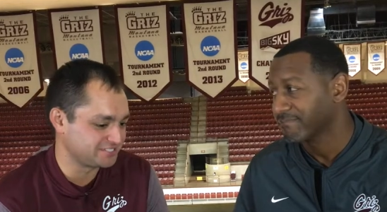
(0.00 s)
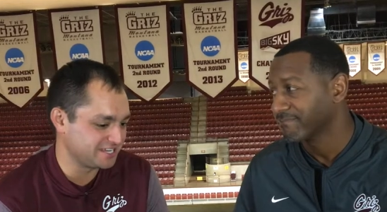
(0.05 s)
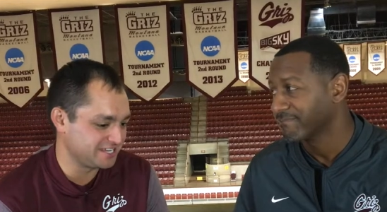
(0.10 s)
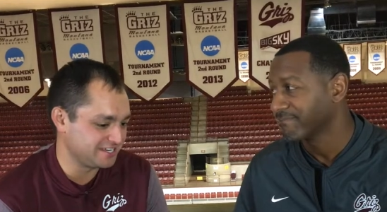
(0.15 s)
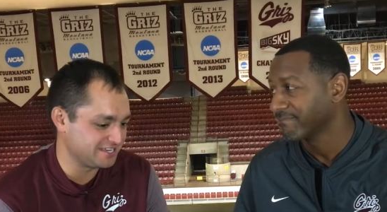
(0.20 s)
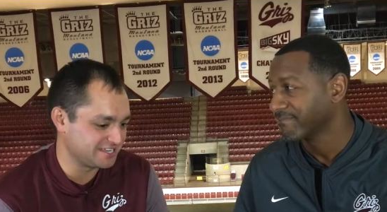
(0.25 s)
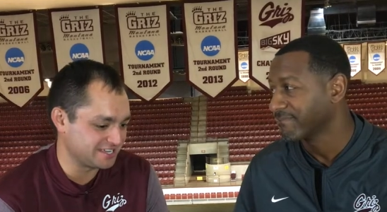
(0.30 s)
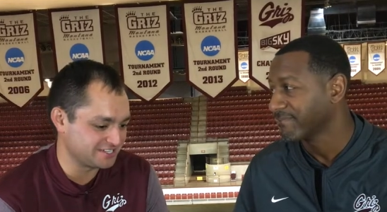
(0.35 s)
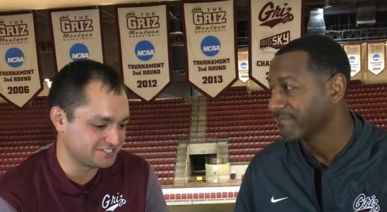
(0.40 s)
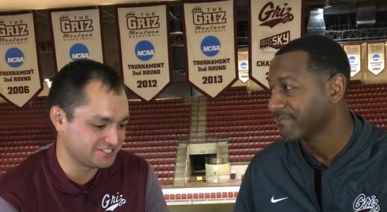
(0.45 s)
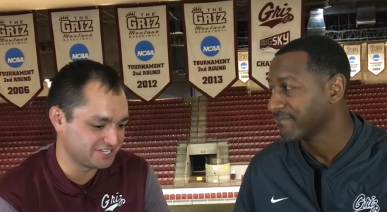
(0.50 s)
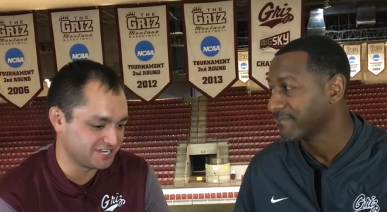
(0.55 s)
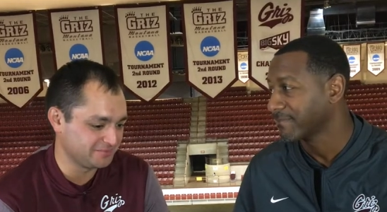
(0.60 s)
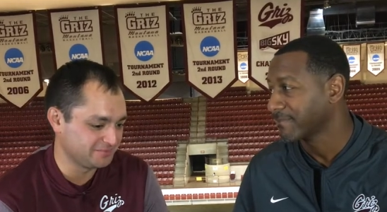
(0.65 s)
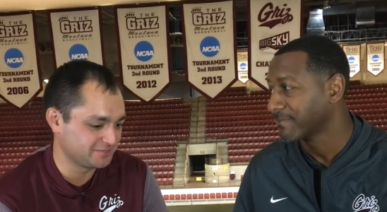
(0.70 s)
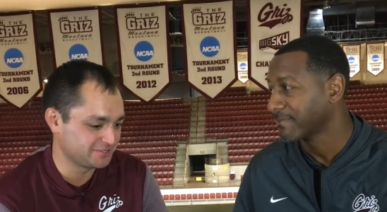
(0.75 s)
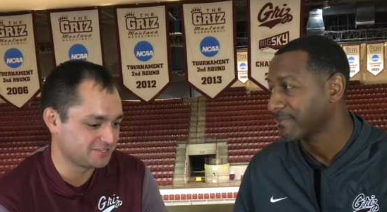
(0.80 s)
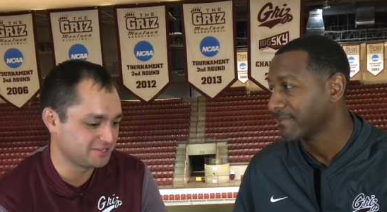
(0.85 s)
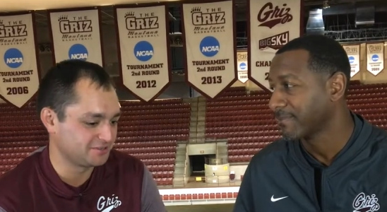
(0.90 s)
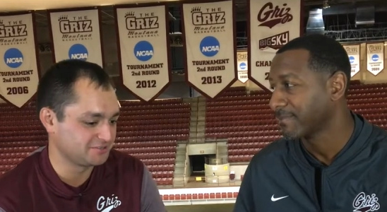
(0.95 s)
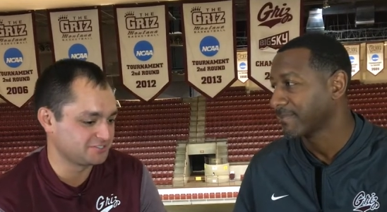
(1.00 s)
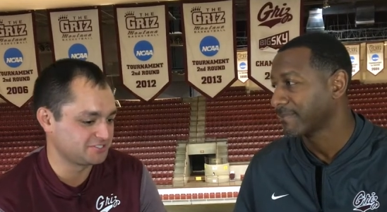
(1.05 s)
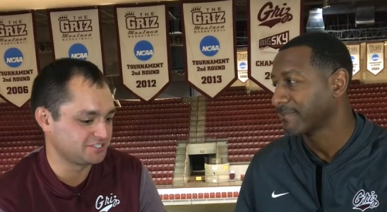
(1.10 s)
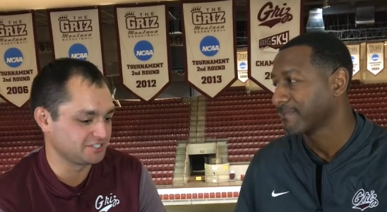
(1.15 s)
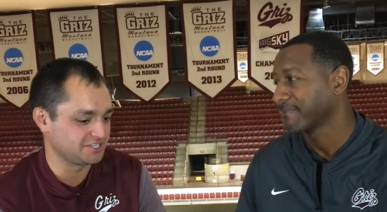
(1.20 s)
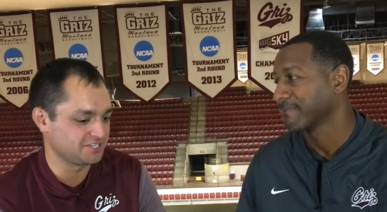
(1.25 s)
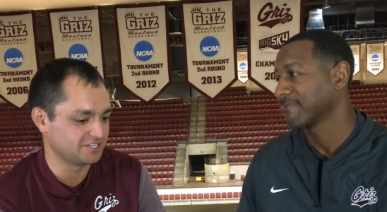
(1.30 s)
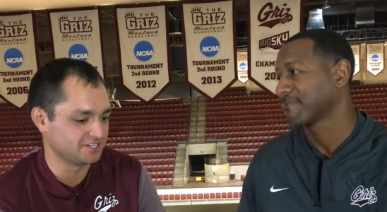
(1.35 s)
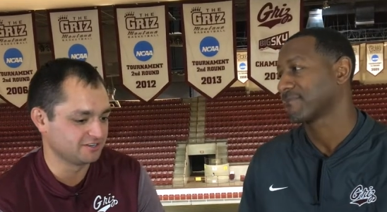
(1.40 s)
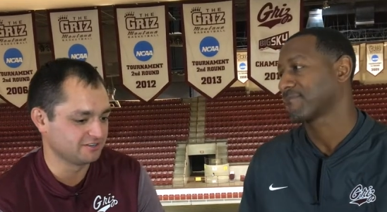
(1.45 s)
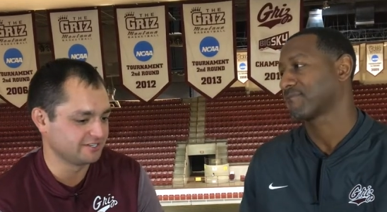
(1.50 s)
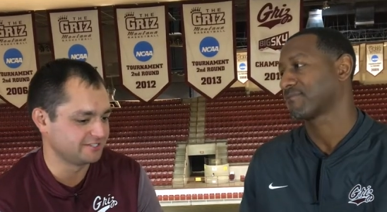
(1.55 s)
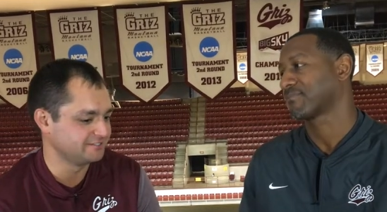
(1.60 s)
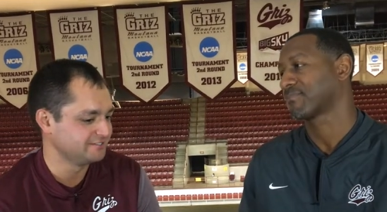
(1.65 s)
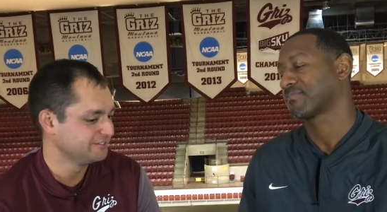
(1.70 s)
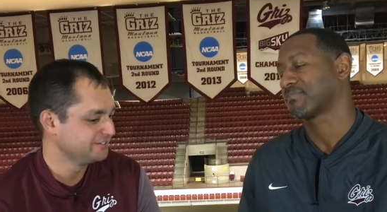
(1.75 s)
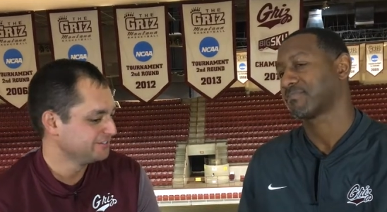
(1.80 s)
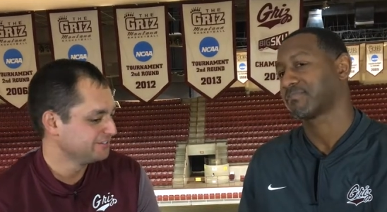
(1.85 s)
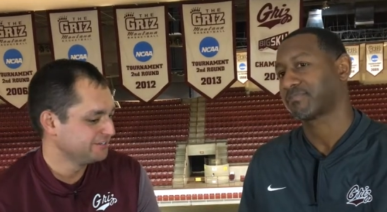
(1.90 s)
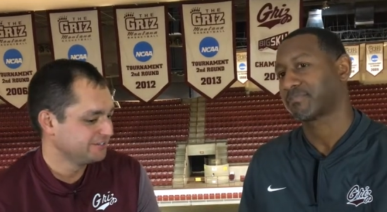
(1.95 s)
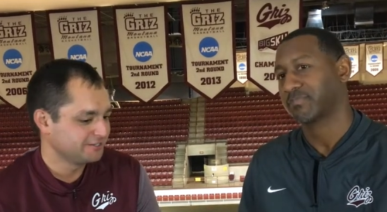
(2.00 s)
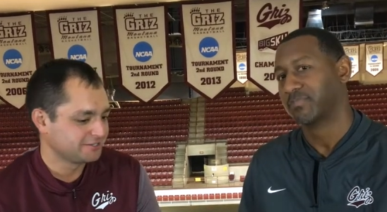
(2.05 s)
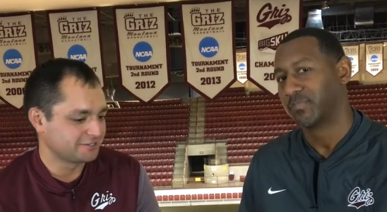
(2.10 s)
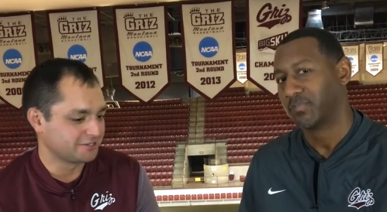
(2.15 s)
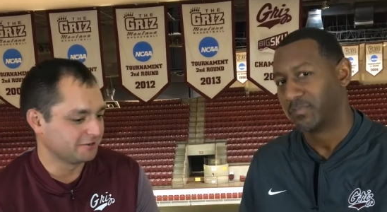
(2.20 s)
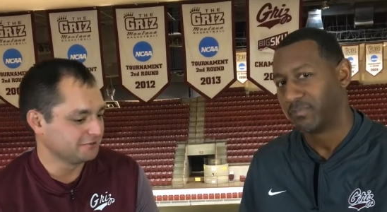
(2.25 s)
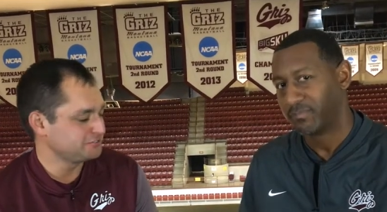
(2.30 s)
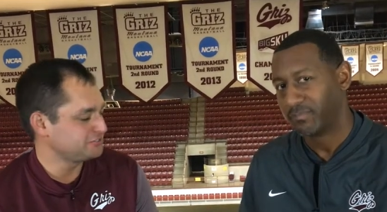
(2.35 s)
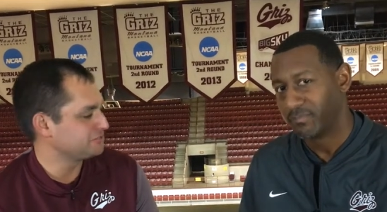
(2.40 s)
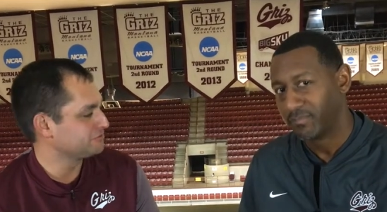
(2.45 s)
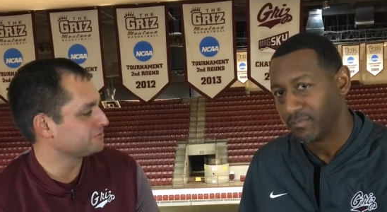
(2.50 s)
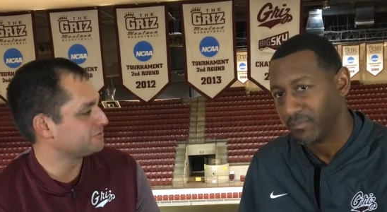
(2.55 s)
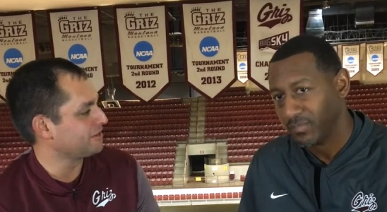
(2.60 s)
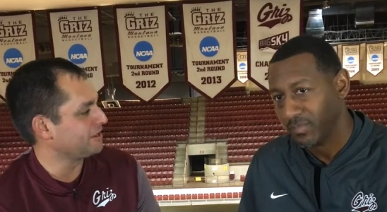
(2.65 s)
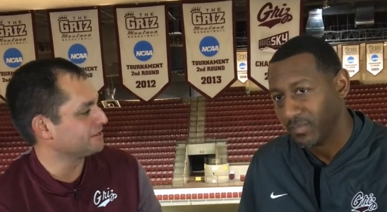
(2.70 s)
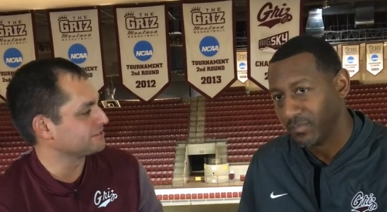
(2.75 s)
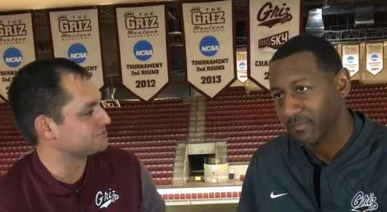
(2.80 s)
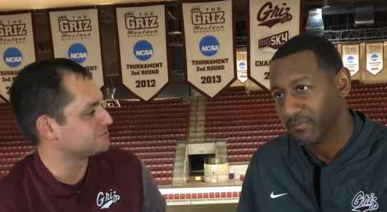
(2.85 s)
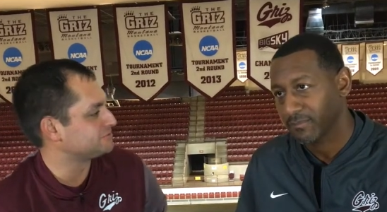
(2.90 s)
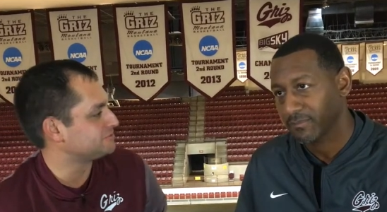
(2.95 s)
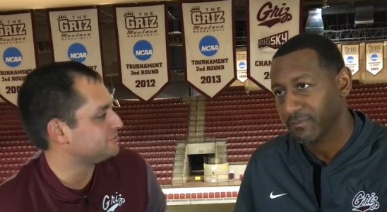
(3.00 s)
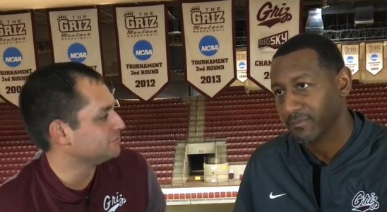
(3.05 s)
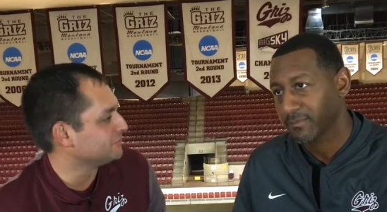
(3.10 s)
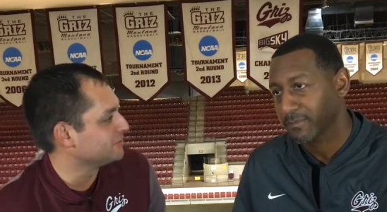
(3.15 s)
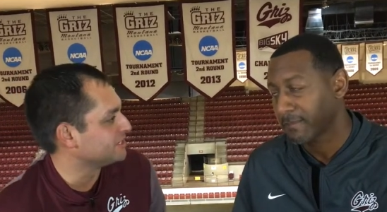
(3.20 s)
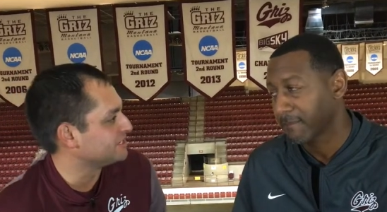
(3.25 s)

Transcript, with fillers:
Speaker 1: State, catching up with Coach DeCuire. And Coach, your thoughts two